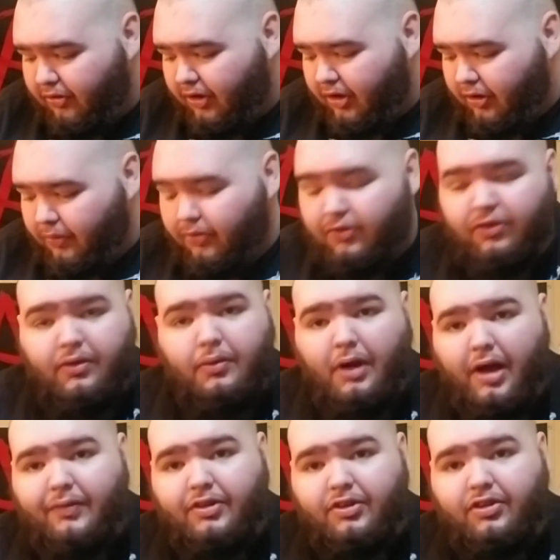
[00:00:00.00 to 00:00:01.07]
you know, it's
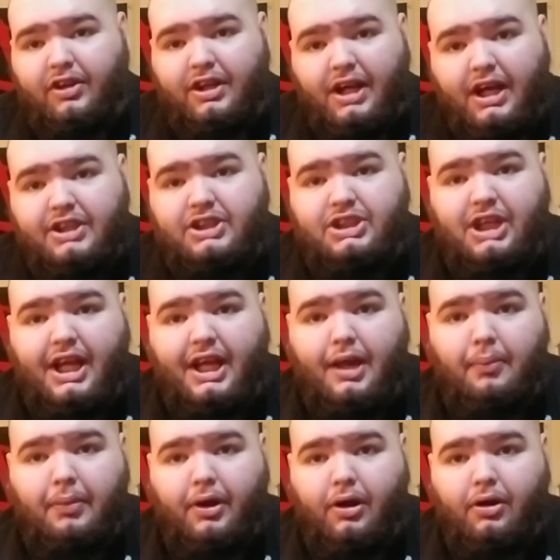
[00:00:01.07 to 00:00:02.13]
obviously not shit
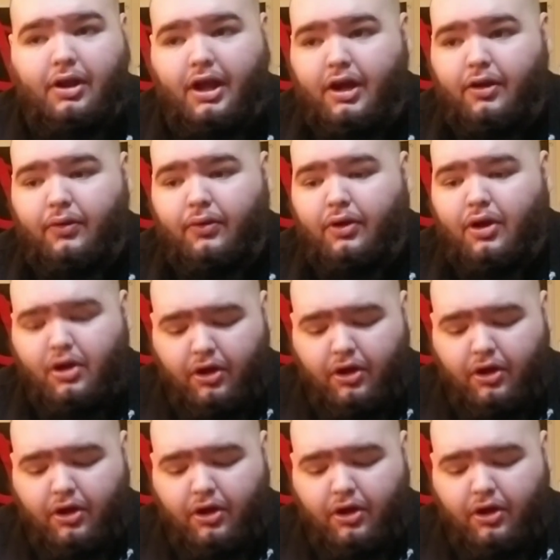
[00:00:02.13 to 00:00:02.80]
compared to how